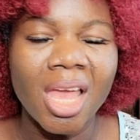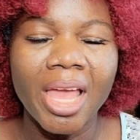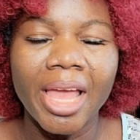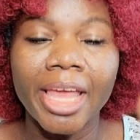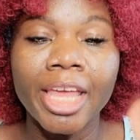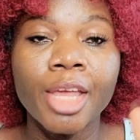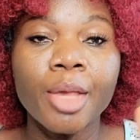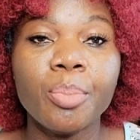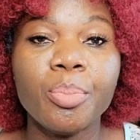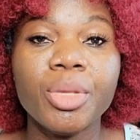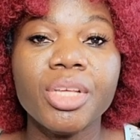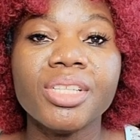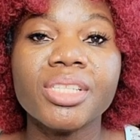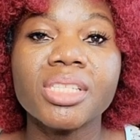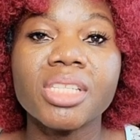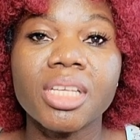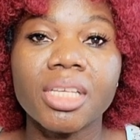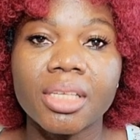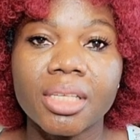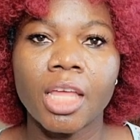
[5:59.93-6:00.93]

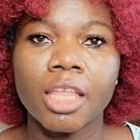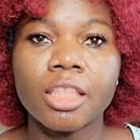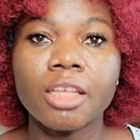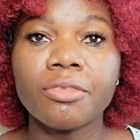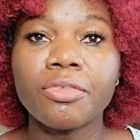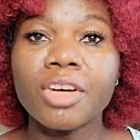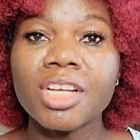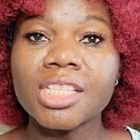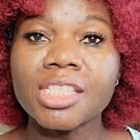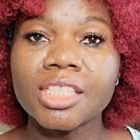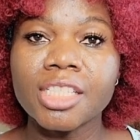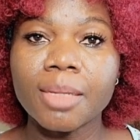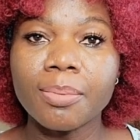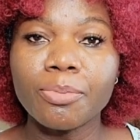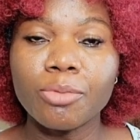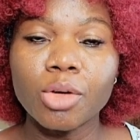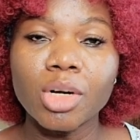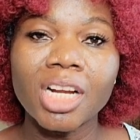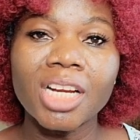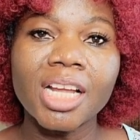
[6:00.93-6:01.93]
ABC. The first step
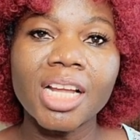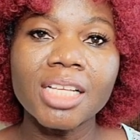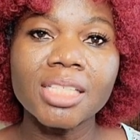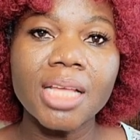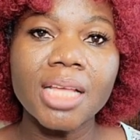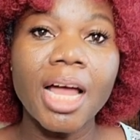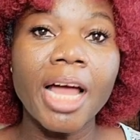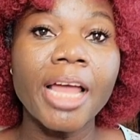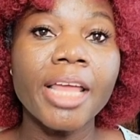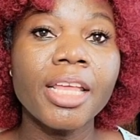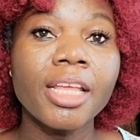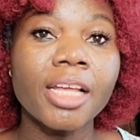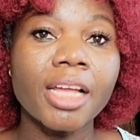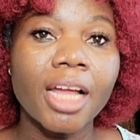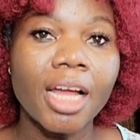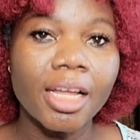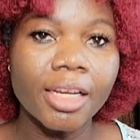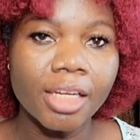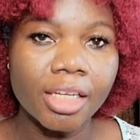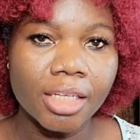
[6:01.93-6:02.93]
for a nurse eyeing
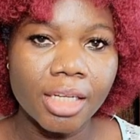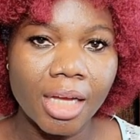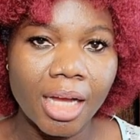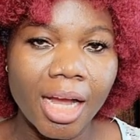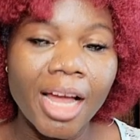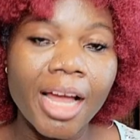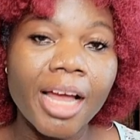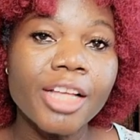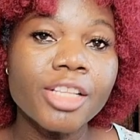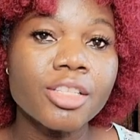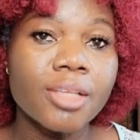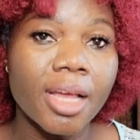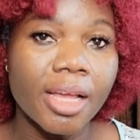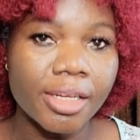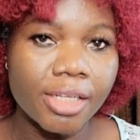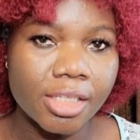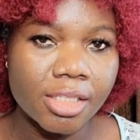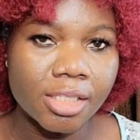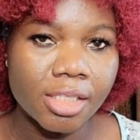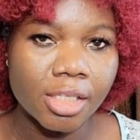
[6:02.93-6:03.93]
Canada as her
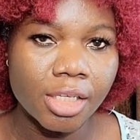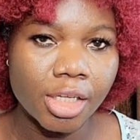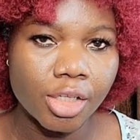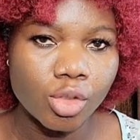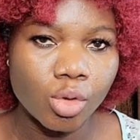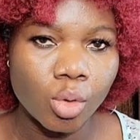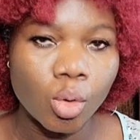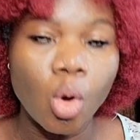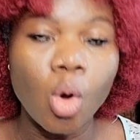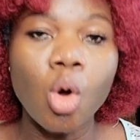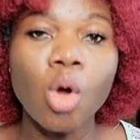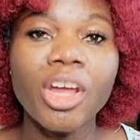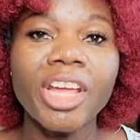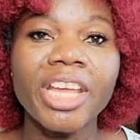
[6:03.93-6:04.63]
destination or